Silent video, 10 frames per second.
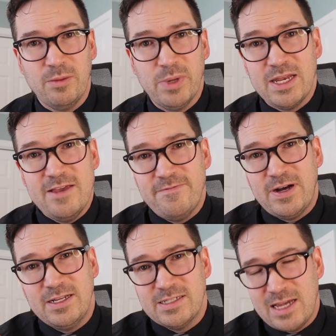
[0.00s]
But he
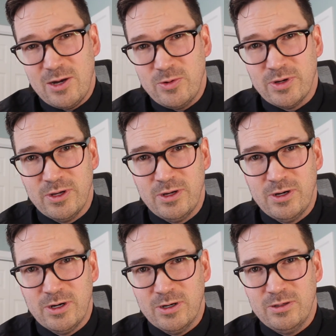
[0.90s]
finds out
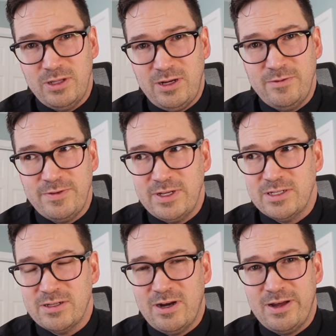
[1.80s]
her love
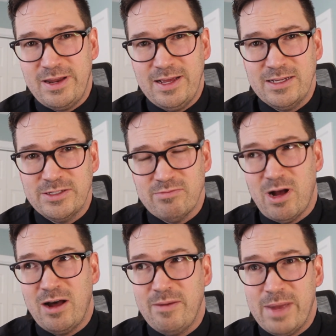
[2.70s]
is not as
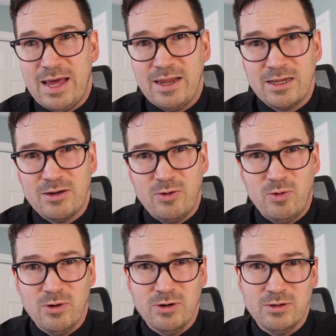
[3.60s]
automatic
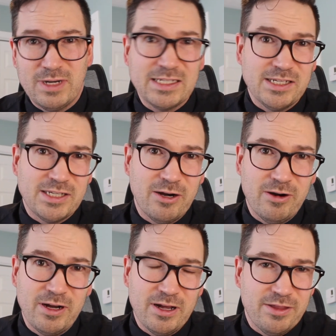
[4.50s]
or
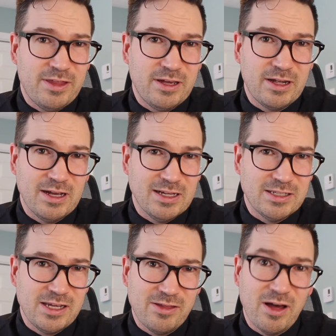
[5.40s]
necessary a thing as
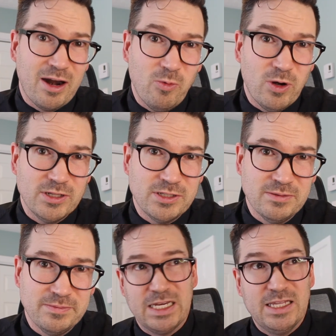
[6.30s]
he thought it was.
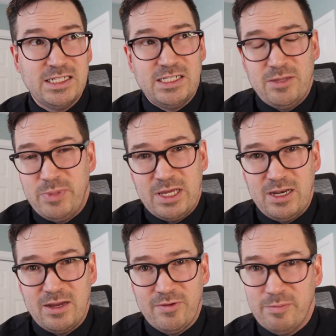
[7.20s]
And this is the
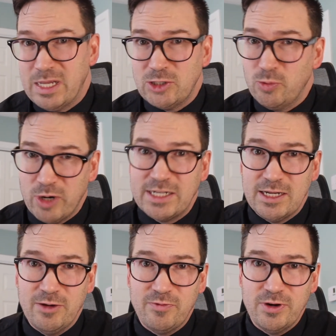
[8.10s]
beginning of a mental breakdown for